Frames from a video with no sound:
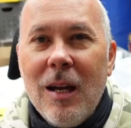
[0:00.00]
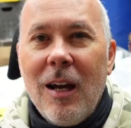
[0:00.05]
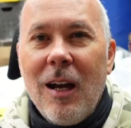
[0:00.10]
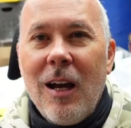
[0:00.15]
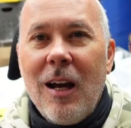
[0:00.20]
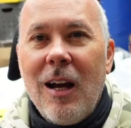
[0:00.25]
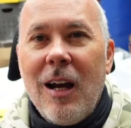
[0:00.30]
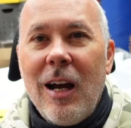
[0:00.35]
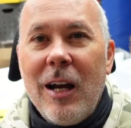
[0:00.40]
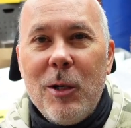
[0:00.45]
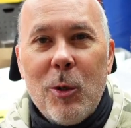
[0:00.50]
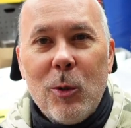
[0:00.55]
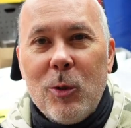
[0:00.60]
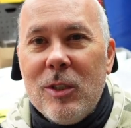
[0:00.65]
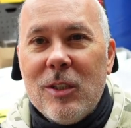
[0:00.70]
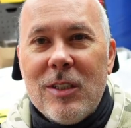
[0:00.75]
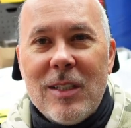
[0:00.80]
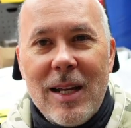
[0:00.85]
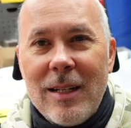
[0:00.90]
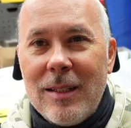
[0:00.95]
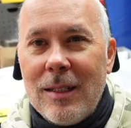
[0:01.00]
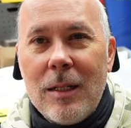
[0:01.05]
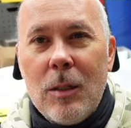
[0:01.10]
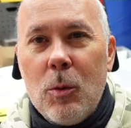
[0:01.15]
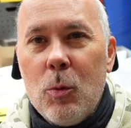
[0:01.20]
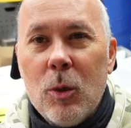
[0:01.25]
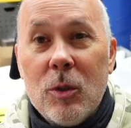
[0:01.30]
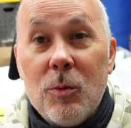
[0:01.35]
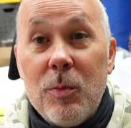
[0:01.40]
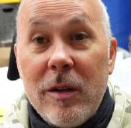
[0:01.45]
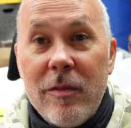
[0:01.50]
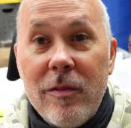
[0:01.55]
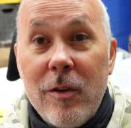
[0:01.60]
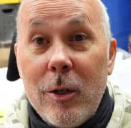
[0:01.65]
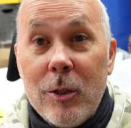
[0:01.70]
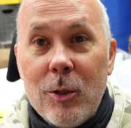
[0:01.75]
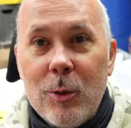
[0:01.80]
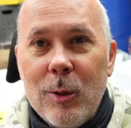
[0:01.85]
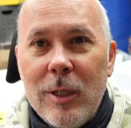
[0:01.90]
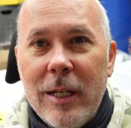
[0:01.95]
I noticed that and it was by
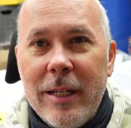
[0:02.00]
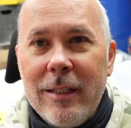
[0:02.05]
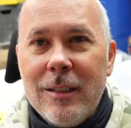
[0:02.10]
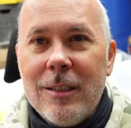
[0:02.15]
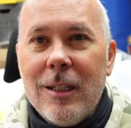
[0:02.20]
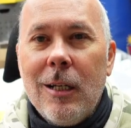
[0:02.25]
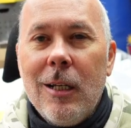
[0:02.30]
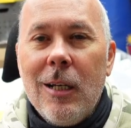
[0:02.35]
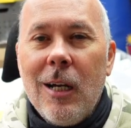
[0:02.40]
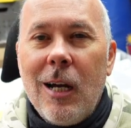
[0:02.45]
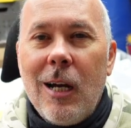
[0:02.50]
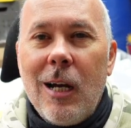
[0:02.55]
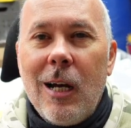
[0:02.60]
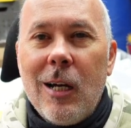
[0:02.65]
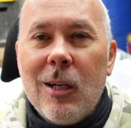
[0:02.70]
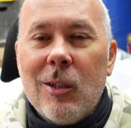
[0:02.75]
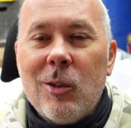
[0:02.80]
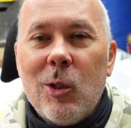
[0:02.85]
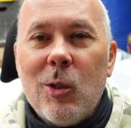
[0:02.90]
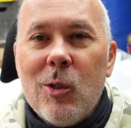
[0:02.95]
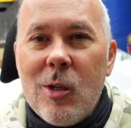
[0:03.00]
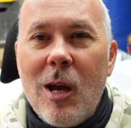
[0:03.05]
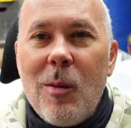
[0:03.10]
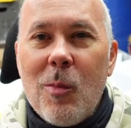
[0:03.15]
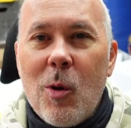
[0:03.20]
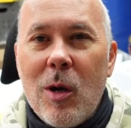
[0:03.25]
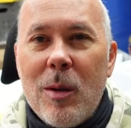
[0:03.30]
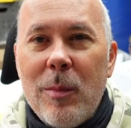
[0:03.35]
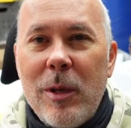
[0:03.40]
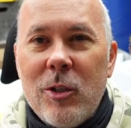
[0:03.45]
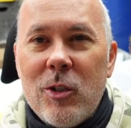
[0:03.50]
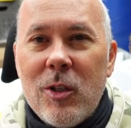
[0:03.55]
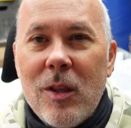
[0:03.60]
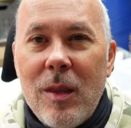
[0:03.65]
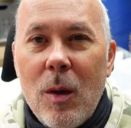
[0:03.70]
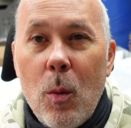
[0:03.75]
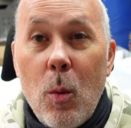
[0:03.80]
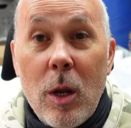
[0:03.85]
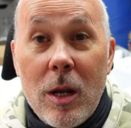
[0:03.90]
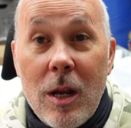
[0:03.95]
far too late. So now I'm going to mention
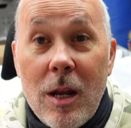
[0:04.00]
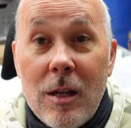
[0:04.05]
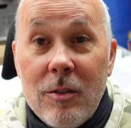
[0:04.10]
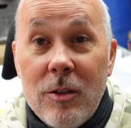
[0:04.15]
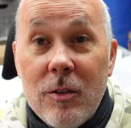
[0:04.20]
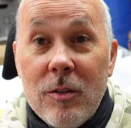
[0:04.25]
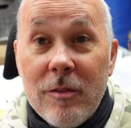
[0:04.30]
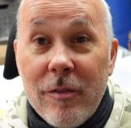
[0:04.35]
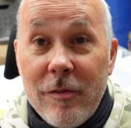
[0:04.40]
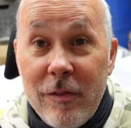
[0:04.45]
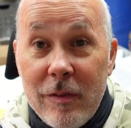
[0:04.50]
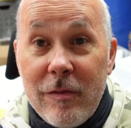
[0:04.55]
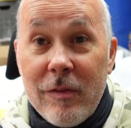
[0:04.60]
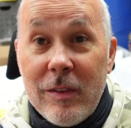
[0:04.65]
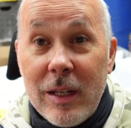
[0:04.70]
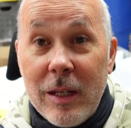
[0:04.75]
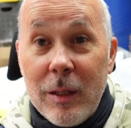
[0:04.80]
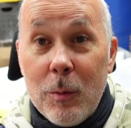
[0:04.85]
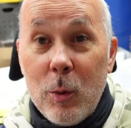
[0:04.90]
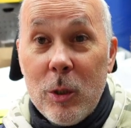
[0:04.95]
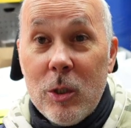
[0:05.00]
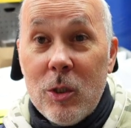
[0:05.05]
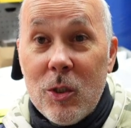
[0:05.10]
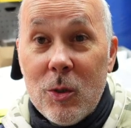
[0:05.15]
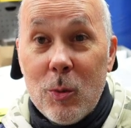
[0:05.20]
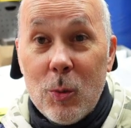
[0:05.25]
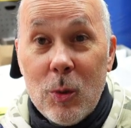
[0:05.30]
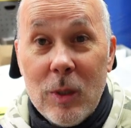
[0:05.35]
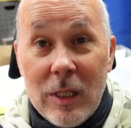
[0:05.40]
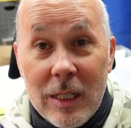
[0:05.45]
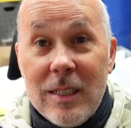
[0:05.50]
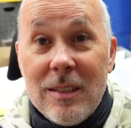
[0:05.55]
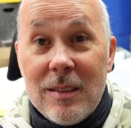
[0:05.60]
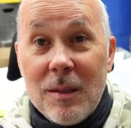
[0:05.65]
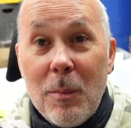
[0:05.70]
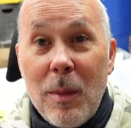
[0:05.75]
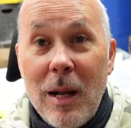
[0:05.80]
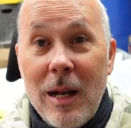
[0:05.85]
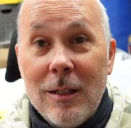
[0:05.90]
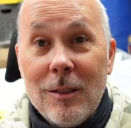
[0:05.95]
the 150, which is a
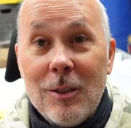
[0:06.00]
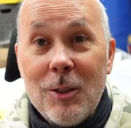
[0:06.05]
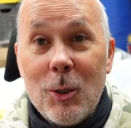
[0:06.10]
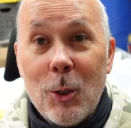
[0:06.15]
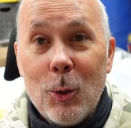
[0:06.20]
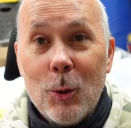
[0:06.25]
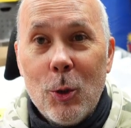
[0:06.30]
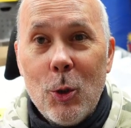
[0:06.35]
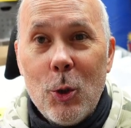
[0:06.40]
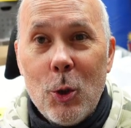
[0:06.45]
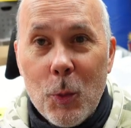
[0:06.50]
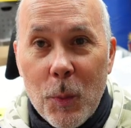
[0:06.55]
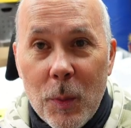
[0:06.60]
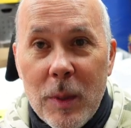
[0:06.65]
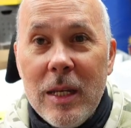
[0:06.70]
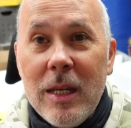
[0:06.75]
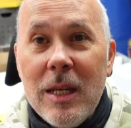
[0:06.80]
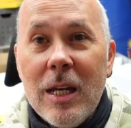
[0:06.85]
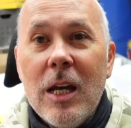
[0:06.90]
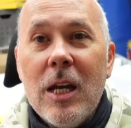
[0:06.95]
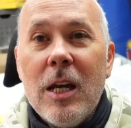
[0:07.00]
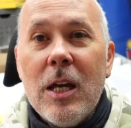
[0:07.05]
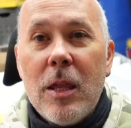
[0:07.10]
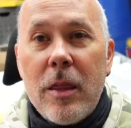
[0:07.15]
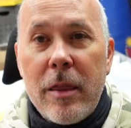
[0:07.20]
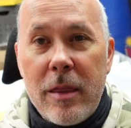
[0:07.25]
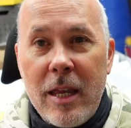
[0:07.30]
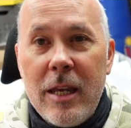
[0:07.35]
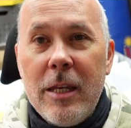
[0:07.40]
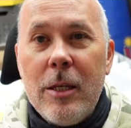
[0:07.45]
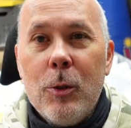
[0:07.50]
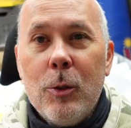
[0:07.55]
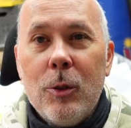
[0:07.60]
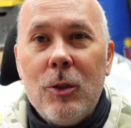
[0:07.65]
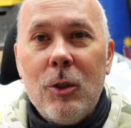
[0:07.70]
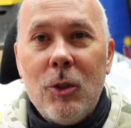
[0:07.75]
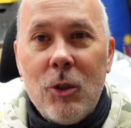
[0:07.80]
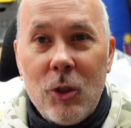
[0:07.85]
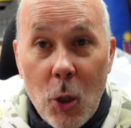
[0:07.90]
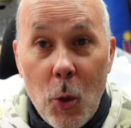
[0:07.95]
milestone to me. Thank you
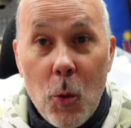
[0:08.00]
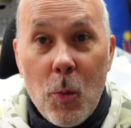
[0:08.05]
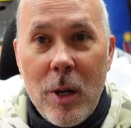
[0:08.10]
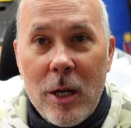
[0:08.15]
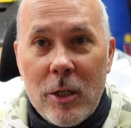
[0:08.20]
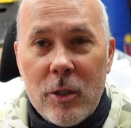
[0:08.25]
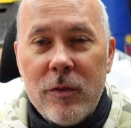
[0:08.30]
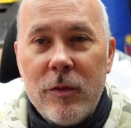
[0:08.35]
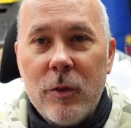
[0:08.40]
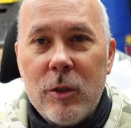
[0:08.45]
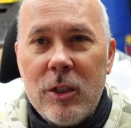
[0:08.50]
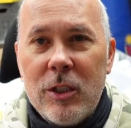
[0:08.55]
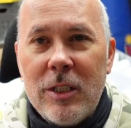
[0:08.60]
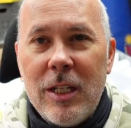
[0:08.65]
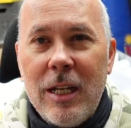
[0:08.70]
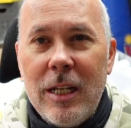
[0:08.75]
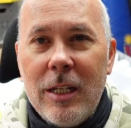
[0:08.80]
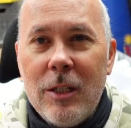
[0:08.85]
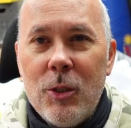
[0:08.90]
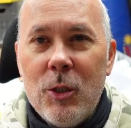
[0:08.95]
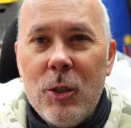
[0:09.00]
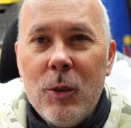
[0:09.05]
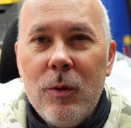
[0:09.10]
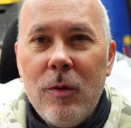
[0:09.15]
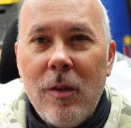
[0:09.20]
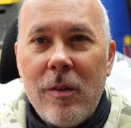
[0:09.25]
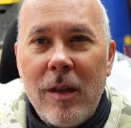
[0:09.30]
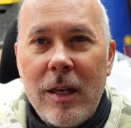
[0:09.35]
so much for staying tuned.